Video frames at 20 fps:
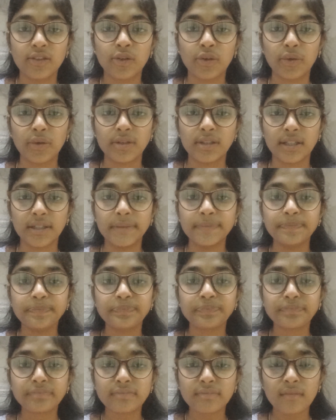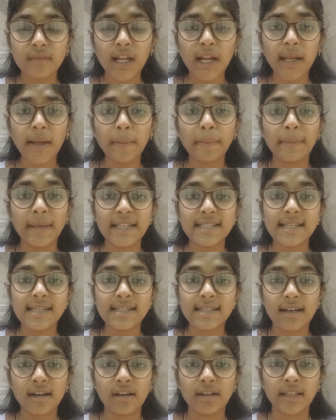through the
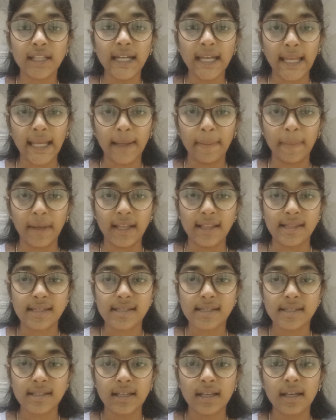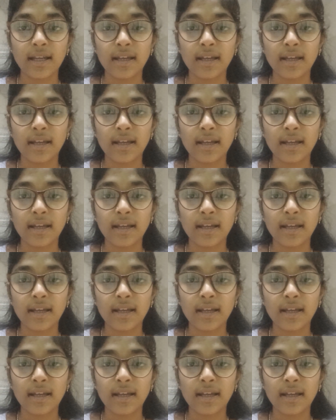message or the emails